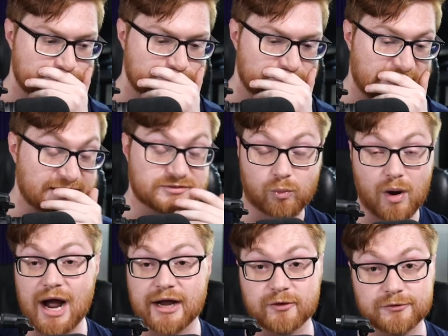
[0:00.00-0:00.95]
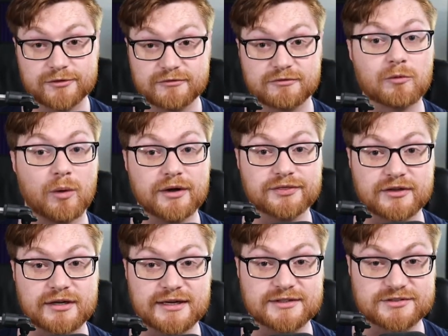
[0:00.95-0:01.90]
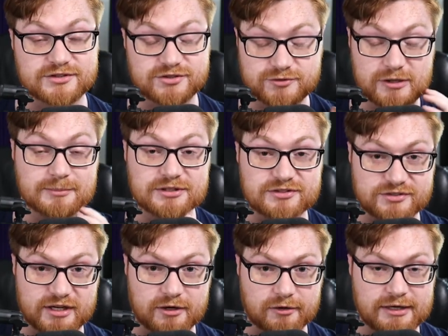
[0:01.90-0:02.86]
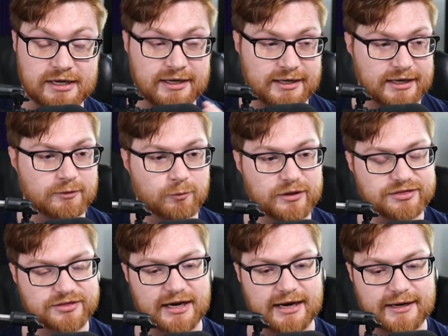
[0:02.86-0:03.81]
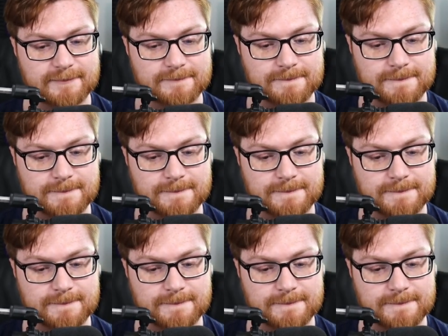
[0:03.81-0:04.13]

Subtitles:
It's wild, for one thing. It's extremely scary. And with that,